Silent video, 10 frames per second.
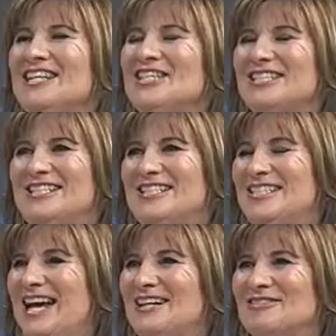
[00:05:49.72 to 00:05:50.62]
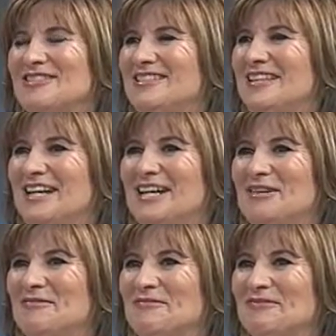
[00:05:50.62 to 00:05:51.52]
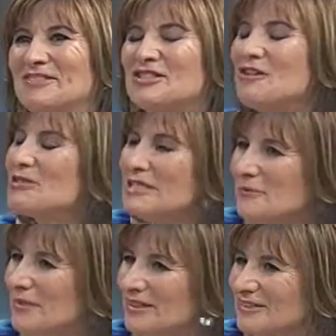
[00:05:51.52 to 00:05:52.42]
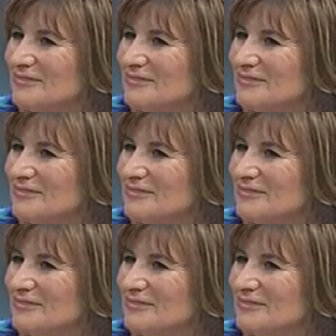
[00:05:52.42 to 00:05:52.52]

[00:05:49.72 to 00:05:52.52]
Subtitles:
just sounds so simple.